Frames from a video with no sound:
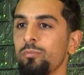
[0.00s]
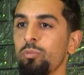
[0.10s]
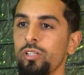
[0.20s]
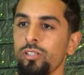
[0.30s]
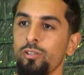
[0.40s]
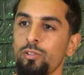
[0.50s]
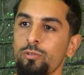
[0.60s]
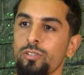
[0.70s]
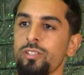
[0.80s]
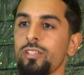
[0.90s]
played in the
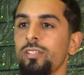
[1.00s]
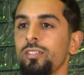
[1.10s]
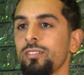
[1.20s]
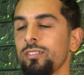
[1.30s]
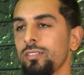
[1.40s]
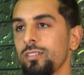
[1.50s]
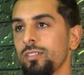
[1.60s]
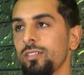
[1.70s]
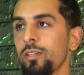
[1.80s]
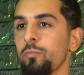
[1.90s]
USA,
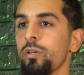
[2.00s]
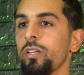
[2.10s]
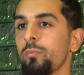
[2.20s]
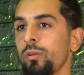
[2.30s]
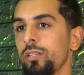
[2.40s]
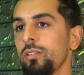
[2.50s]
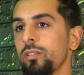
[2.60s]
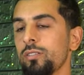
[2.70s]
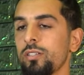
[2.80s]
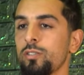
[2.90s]
came back, played
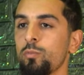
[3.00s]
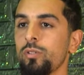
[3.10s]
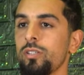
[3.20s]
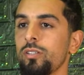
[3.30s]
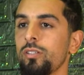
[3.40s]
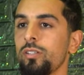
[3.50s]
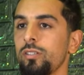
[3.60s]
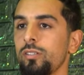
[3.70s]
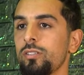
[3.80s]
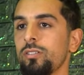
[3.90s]
6 months in the
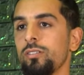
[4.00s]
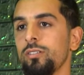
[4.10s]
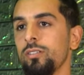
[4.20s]
Netherlands,